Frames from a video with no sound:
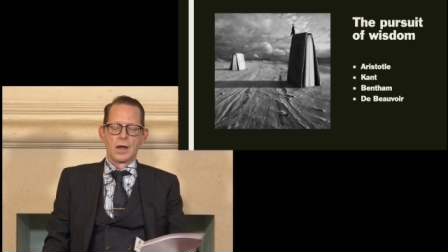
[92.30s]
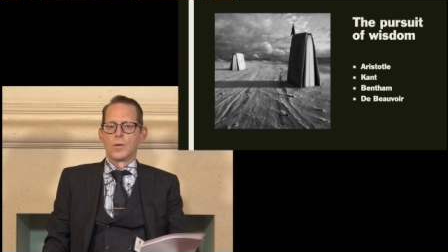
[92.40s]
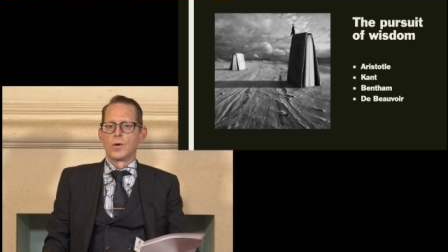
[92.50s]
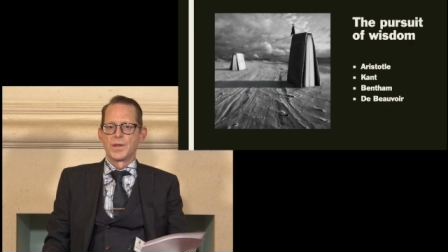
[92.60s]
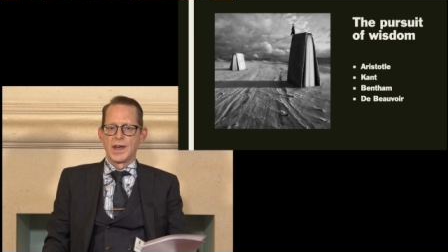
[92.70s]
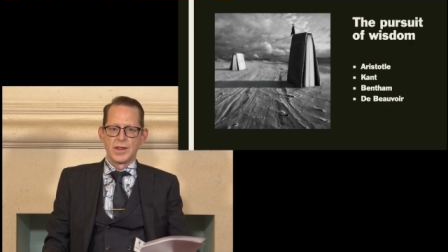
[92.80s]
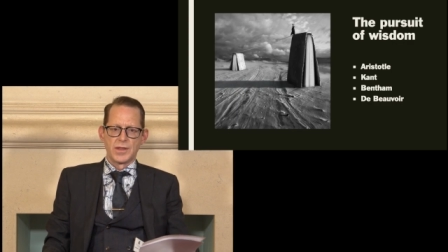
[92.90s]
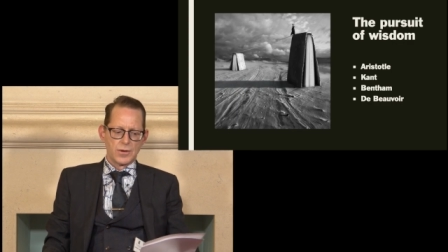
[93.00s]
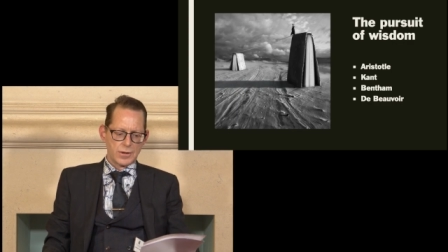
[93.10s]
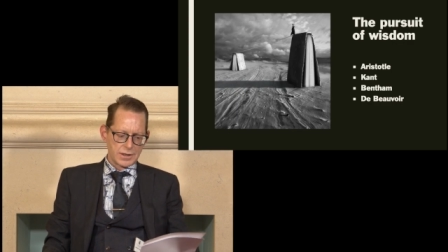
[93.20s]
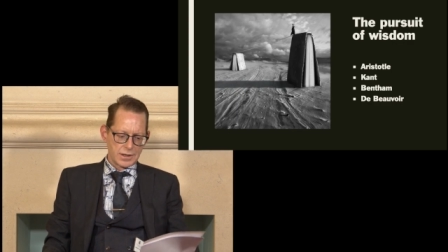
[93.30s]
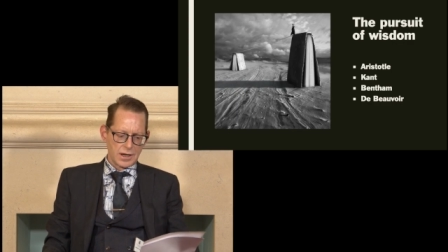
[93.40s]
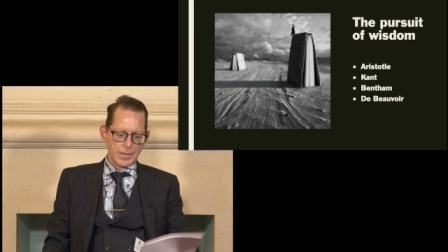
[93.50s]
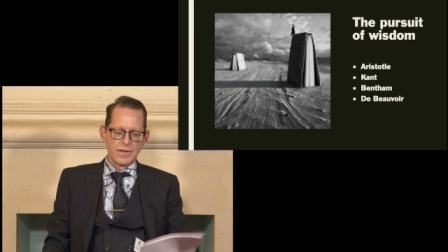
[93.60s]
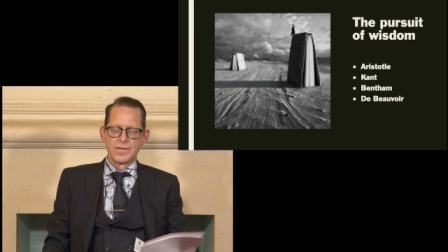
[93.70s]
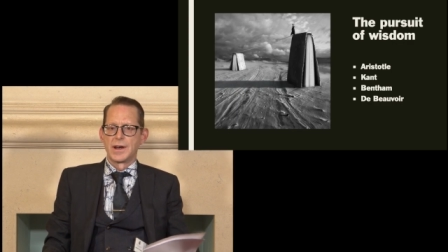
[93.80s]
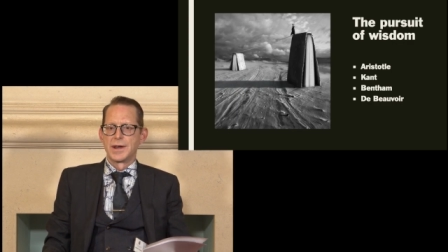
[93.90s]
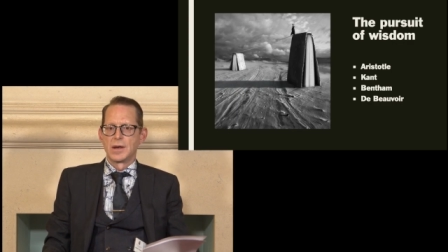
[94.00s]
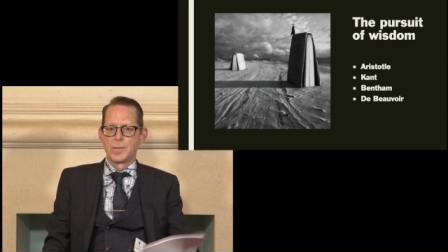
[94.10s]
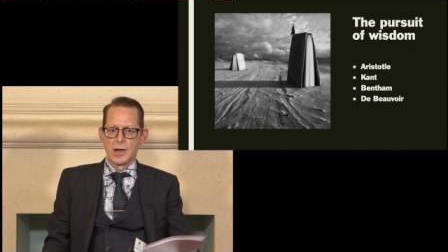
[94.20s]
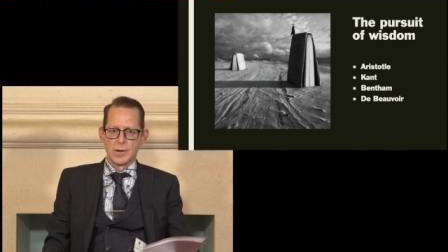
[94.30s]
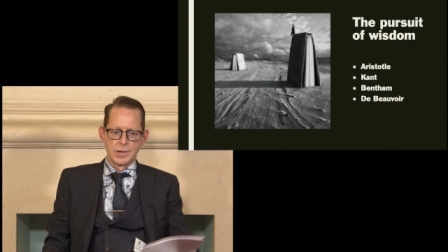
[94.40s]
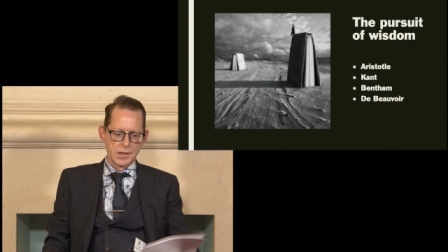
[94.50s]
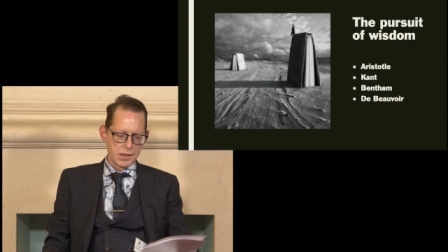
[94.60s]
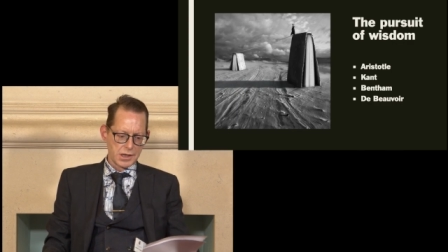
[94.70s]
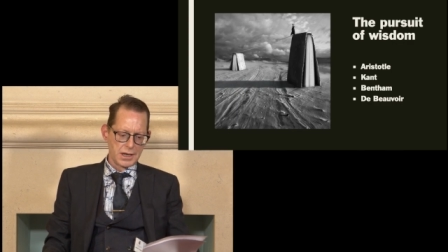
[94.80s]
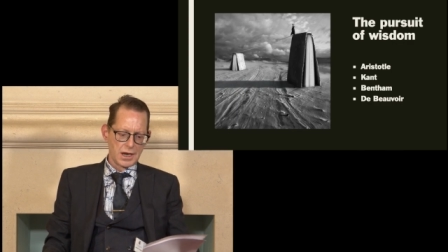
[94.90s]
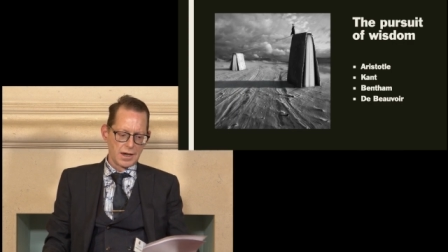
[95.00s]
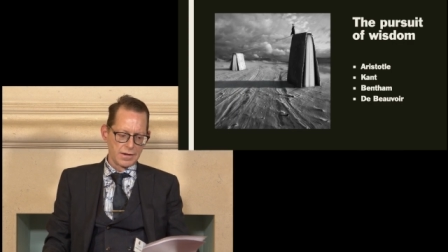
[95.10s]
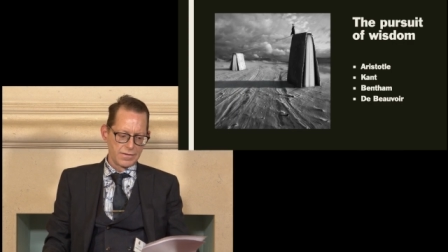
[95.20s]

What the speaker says: what they thought about finding a purpose in life,